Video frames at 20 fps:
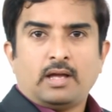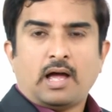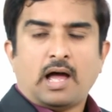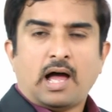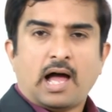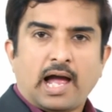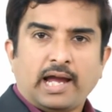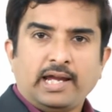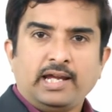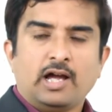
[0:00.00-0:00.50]

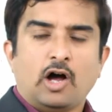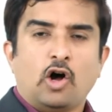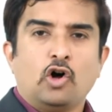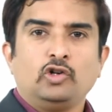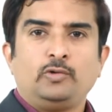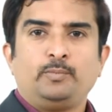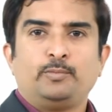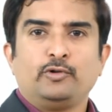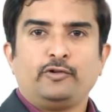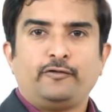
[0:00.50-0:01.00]
High
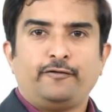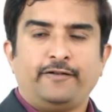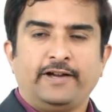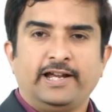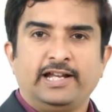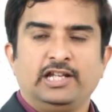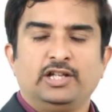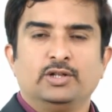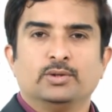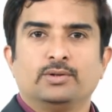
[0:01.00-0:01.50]
output
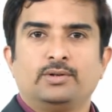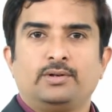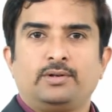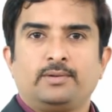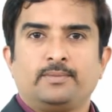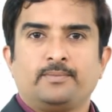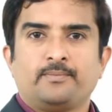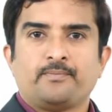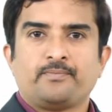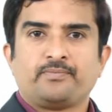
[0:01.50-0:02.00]
failure
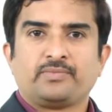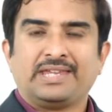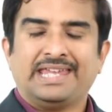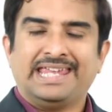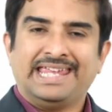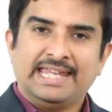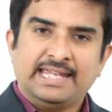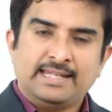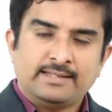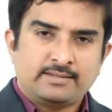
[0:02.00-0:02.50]

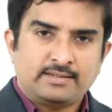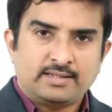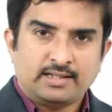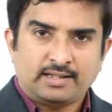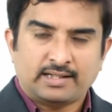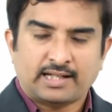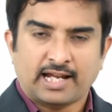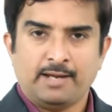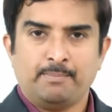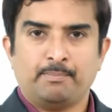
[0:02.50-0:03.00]
is the
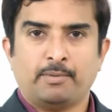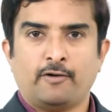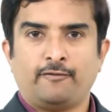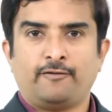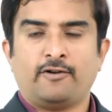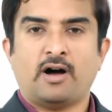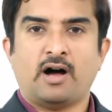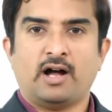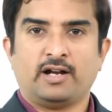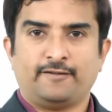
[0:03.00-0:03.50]
type of
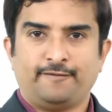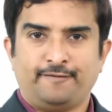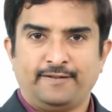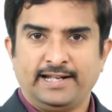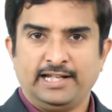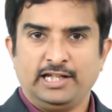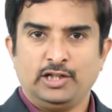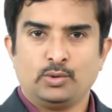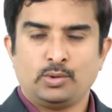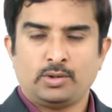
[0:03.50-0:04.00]
heart
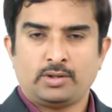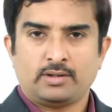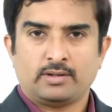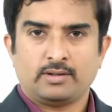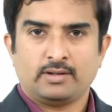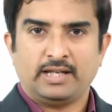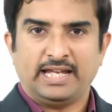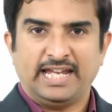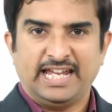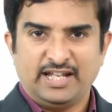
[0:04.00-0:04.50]
failure
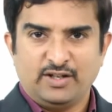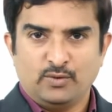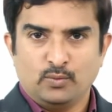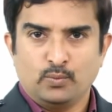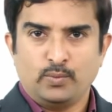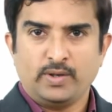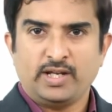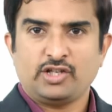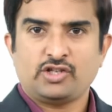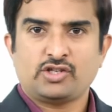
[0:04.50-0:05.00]
in
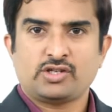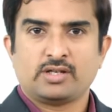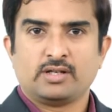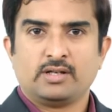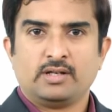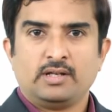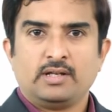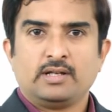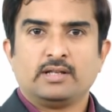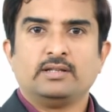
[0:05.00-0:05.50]
which
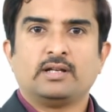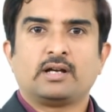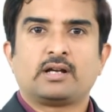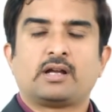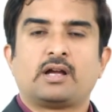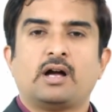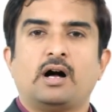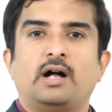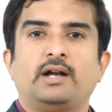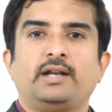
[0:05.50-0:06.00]
the
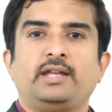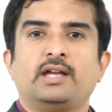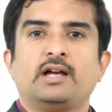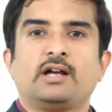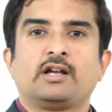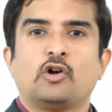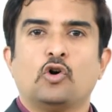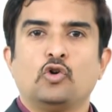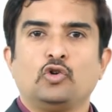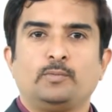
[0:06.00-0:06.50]

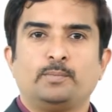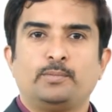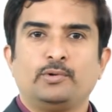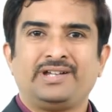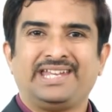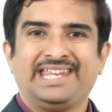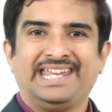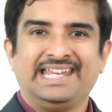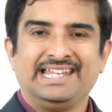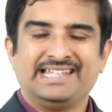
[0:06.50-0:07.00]
cardiac
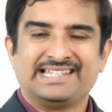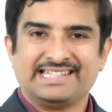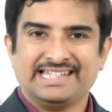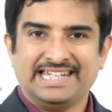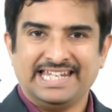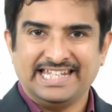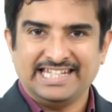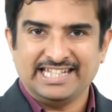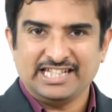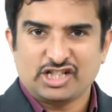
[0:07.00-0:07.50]
output is
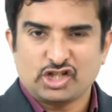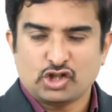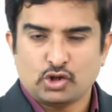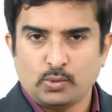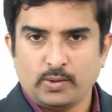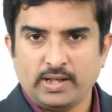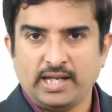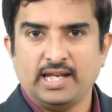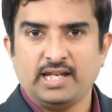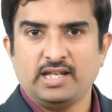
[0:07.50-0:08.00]

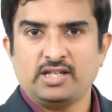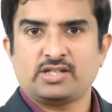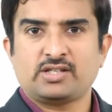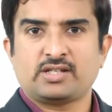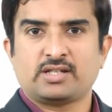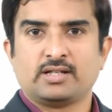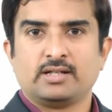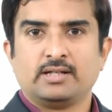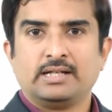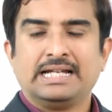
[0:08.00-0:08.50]

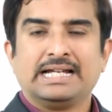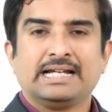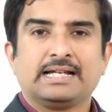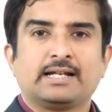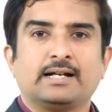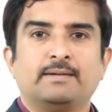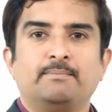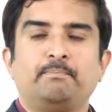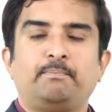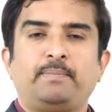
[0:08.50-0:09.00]
increased
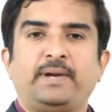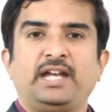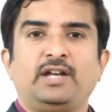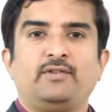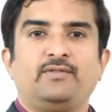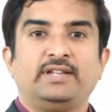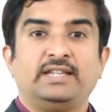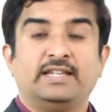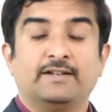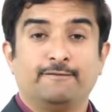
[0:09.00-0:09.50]

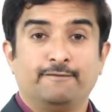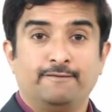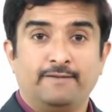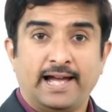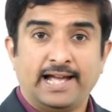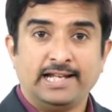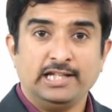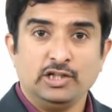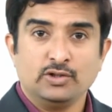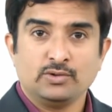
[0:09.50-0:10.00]
compared with the
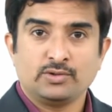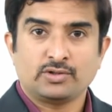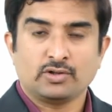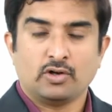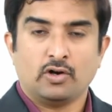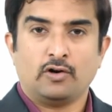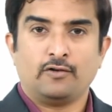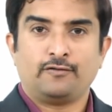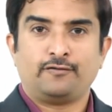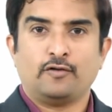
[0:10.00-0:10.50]
values
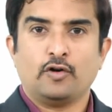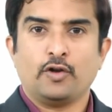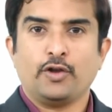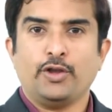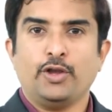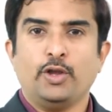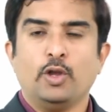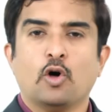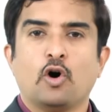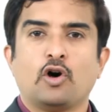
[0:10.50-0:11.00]
of
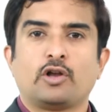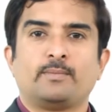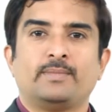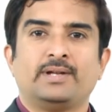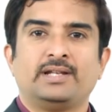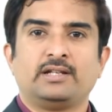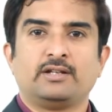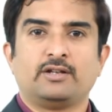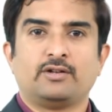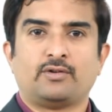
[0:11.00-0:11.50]

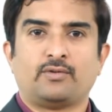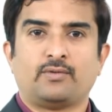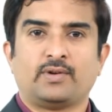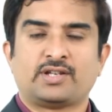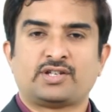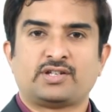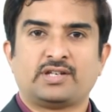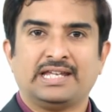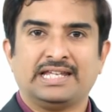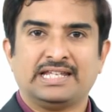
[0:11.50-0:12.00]
normal
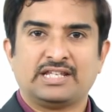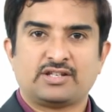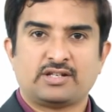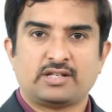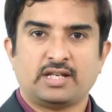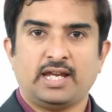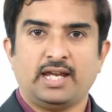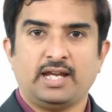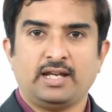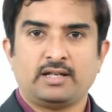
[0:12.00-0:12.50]
resting
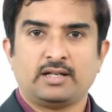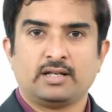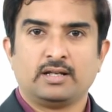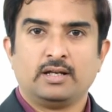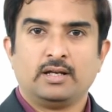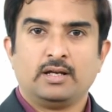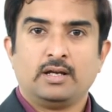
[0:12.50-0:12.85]
state,